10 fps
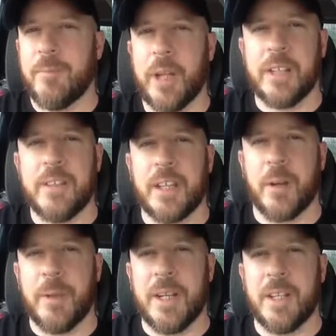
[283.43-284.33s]
figured I'd take
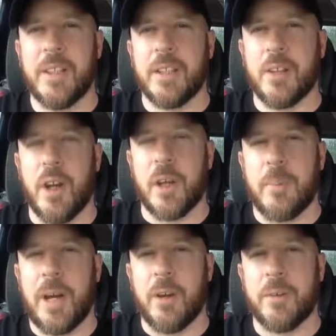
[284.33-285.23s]
in a minute and talk
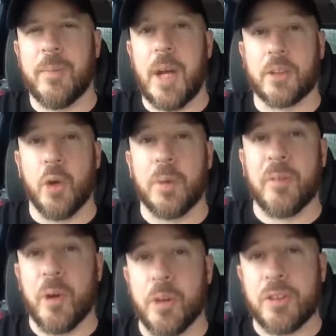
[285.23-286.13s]
about October
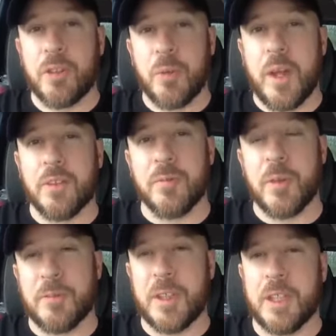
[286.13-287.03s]
1st,
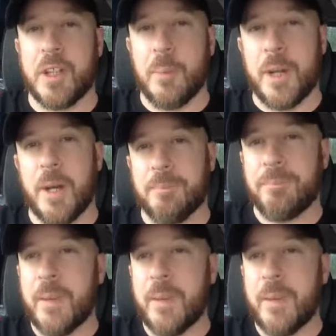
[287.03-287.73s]
2015 coming up.